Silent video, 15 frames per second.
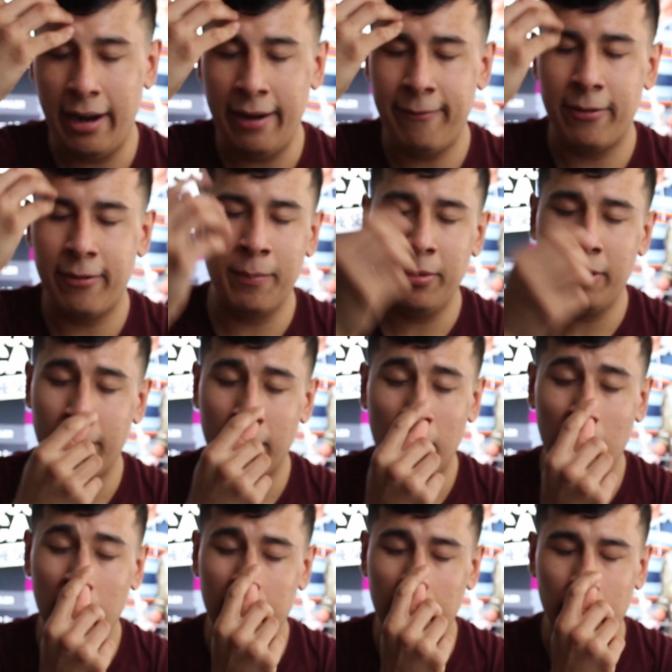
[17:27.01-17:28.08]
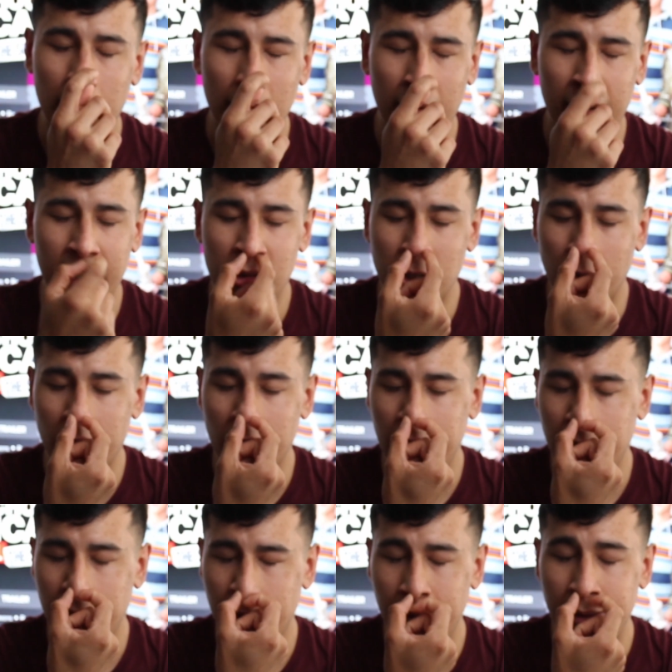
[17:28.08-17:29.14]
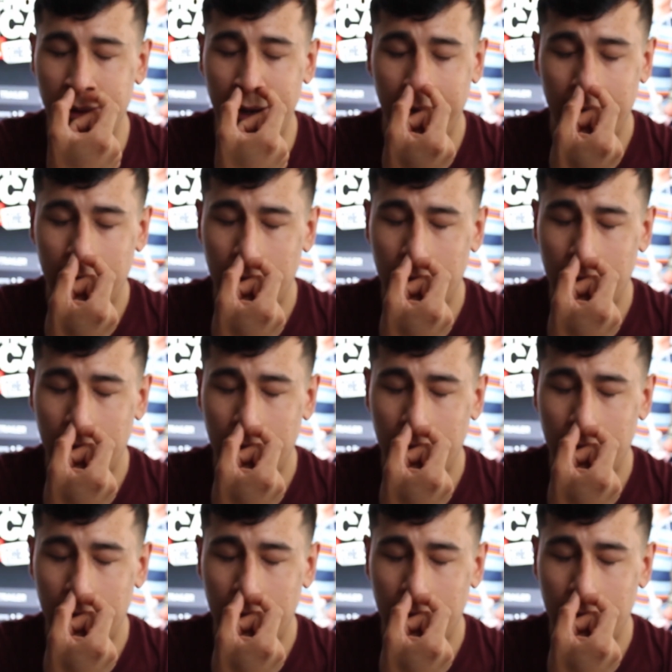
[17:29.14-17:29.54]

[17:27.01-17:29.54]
I completely forgot what they chose at the end of the day,